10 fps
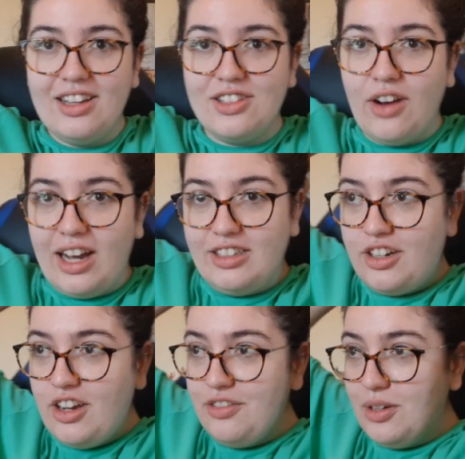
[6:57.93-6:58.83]
So I don't
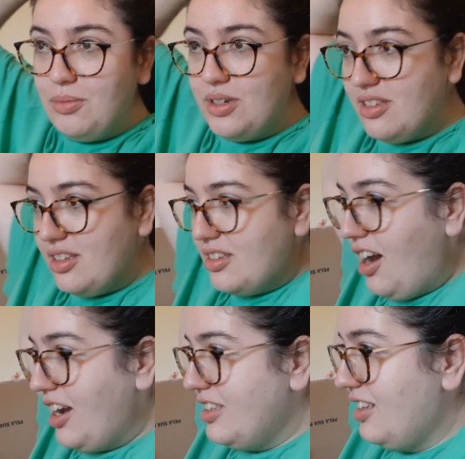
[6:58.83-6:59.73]
know if it was the
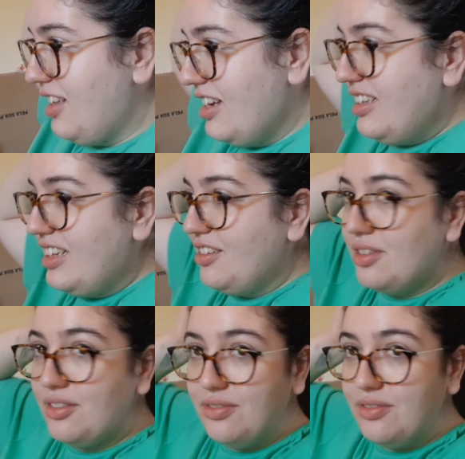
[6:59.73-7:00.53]
title I did of the